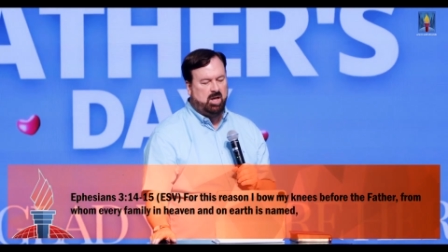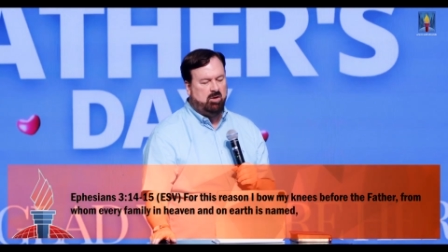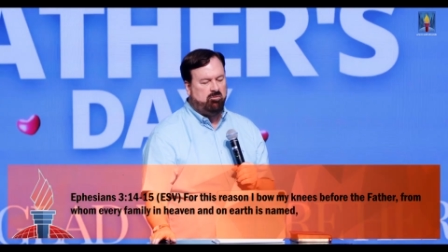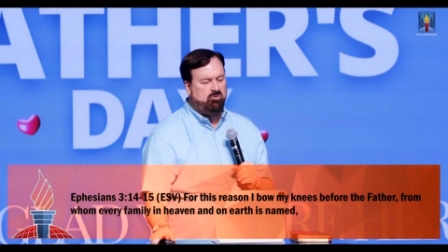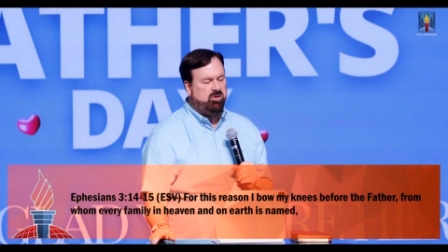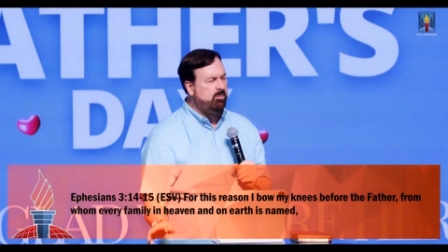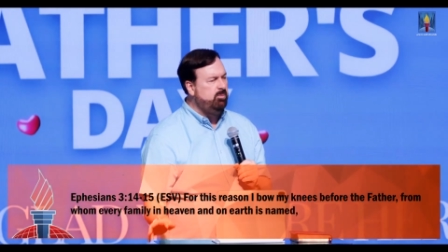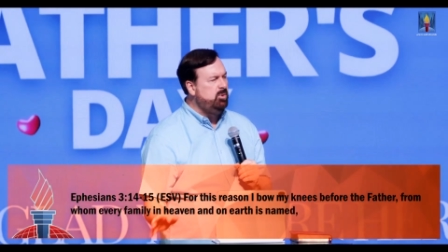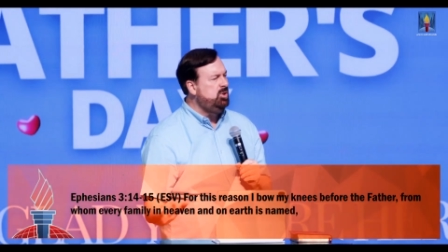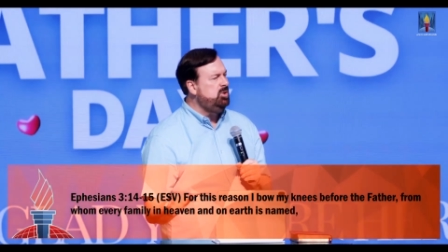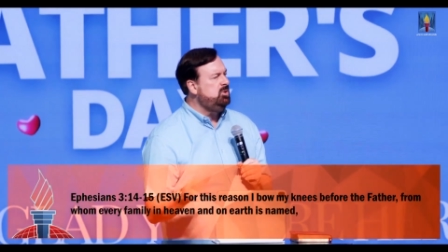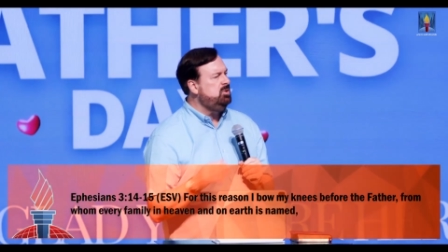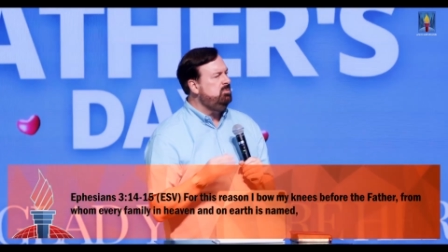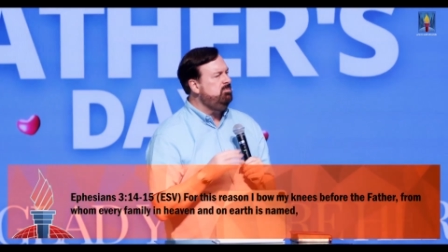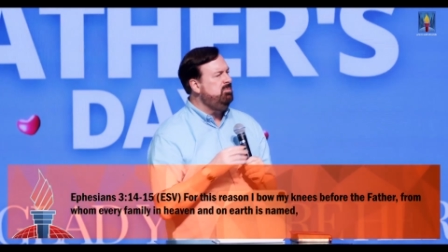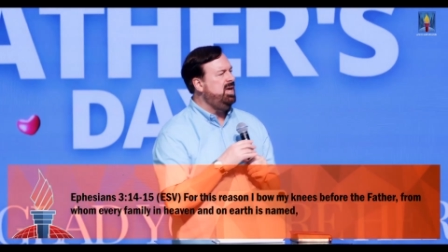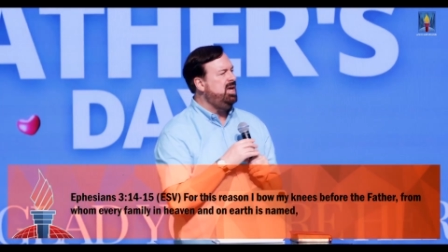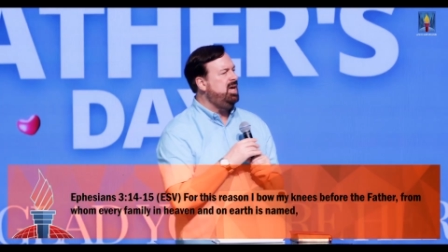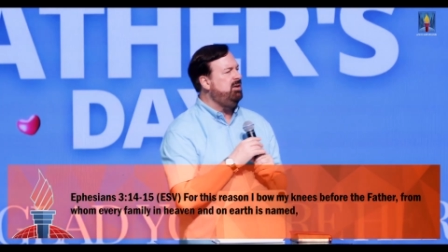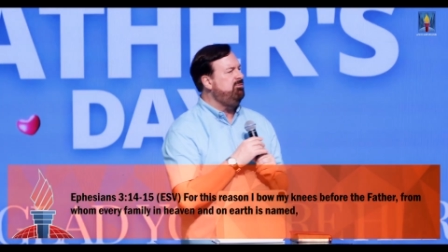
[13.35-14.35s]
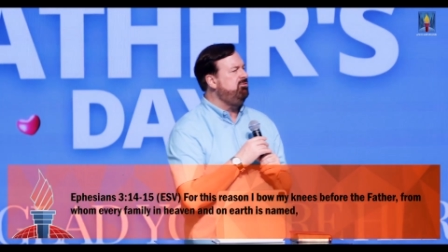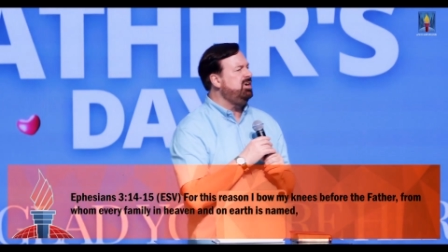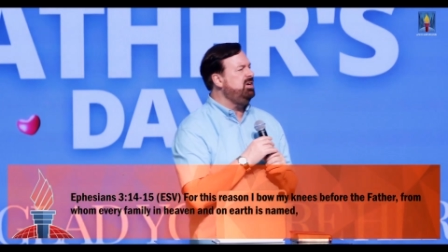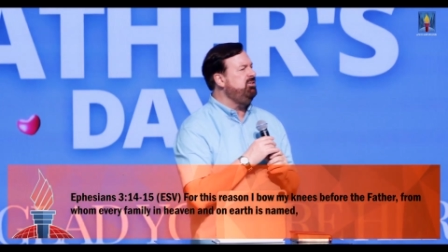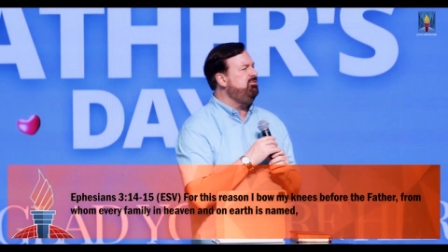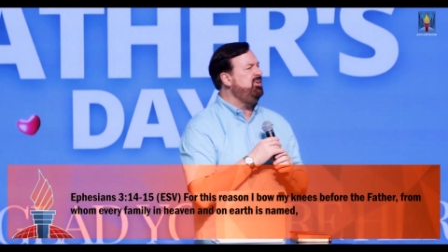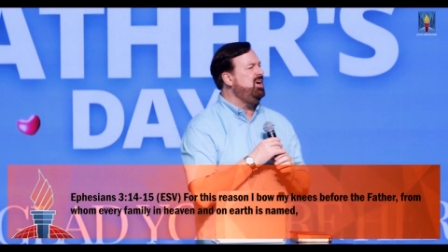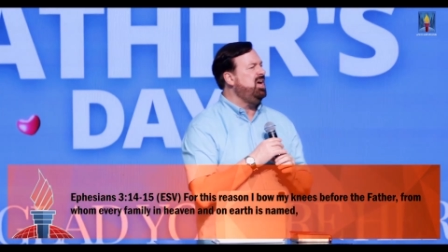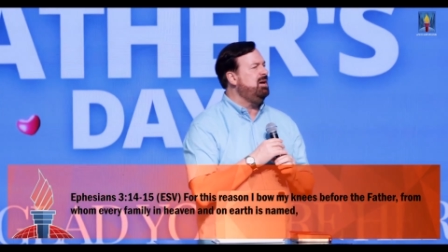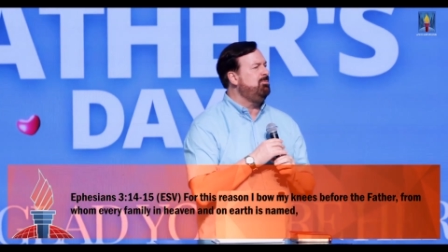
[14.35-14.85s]
from whom every
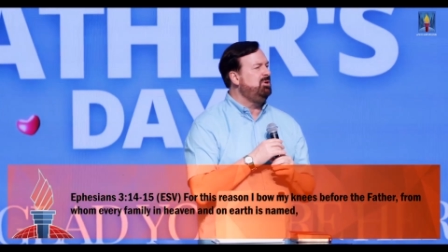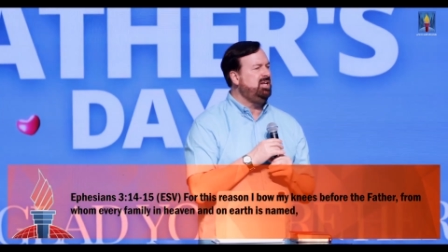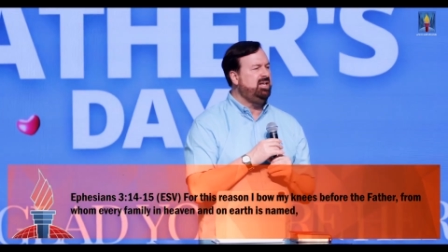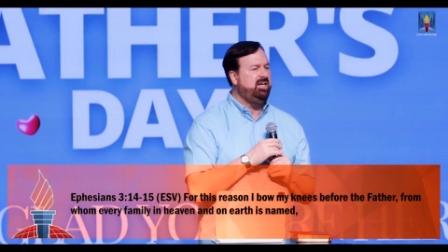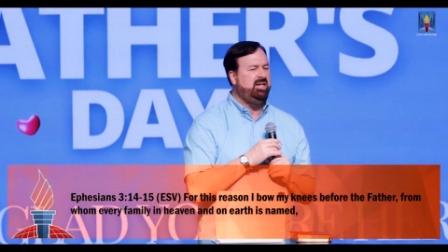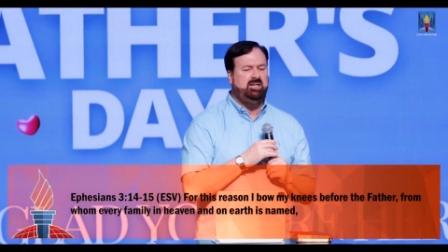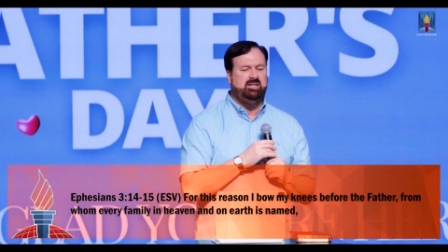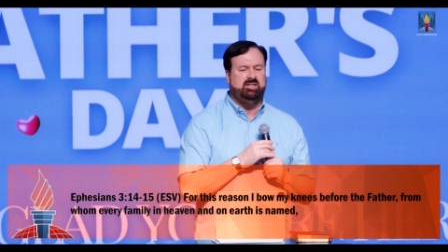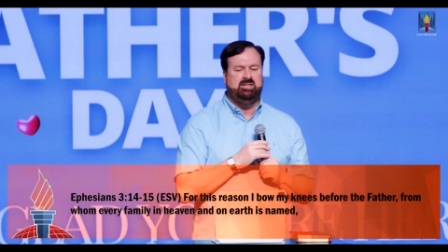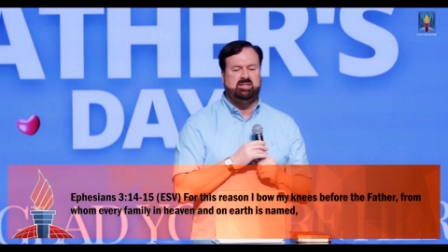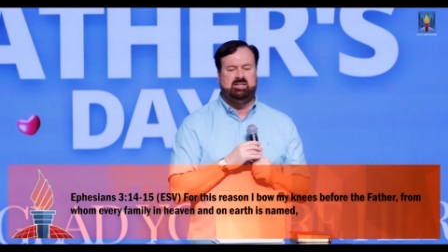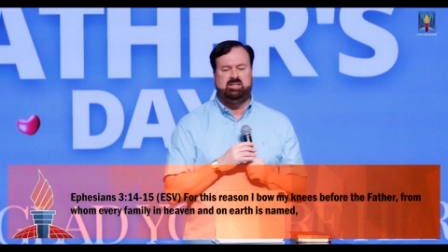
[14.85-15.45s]
family